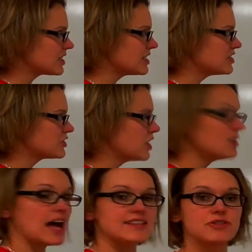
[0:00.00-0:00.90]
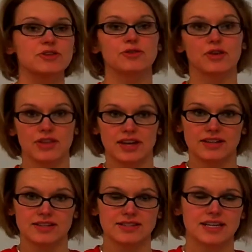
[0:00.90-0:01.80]
he saw lots of different
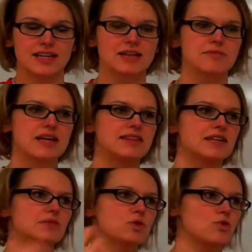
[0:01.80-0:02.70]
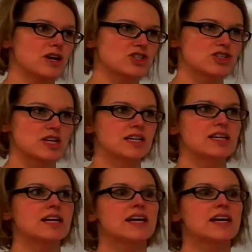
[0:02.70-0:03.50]
things and it made him question.